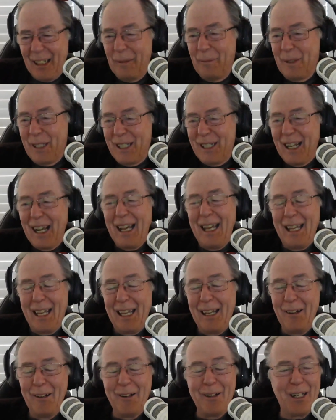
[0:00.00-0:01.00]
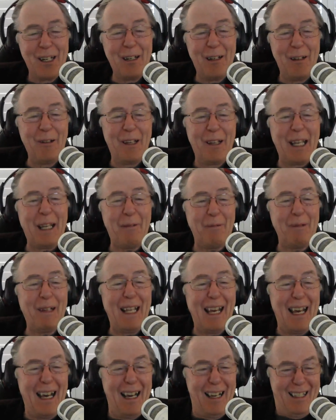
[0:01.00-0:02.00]
I'm staying here until you kick
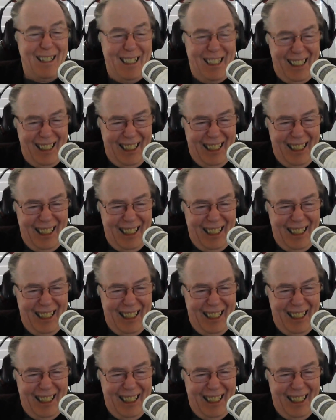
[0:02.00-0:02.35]
me out.